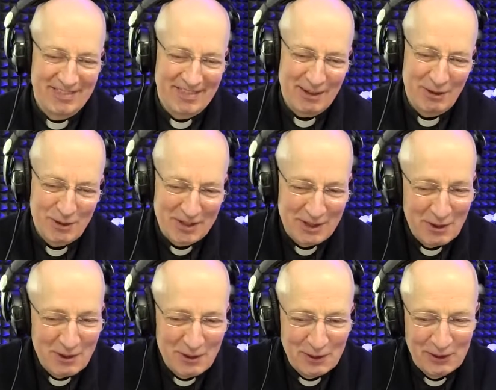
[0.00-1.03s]
close on your
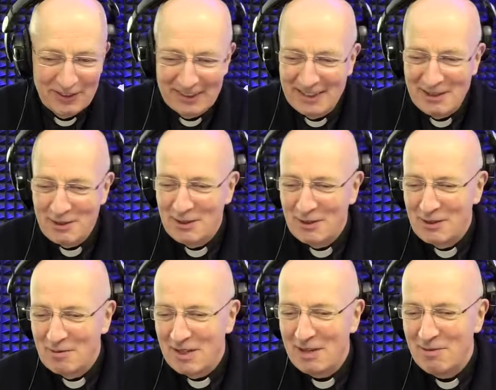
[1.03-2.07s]
nose and do
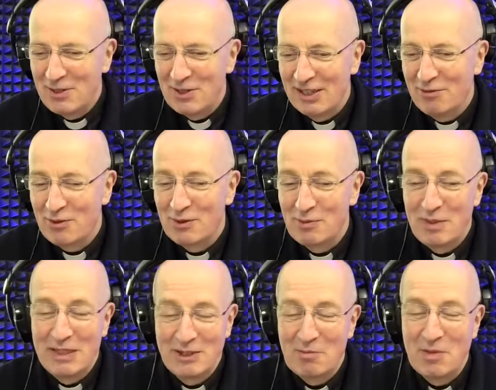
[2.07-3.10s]
some damage if just
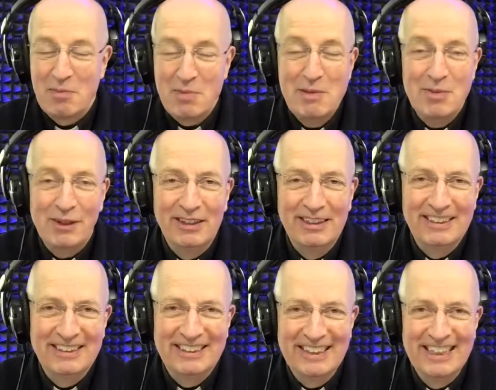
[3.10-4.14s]
being done by people.
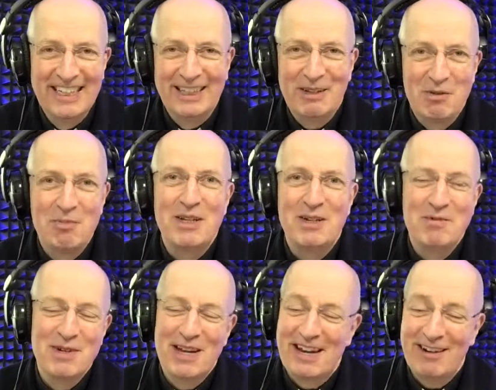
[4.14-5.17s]
There would be
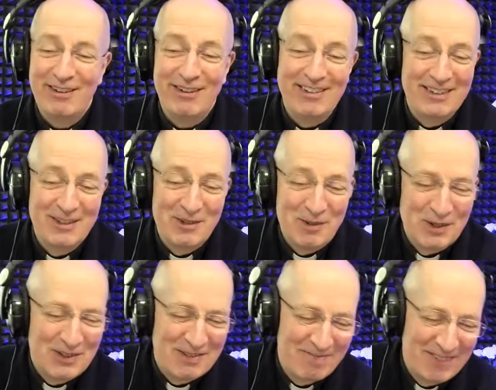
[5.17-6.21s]
human error, in other words.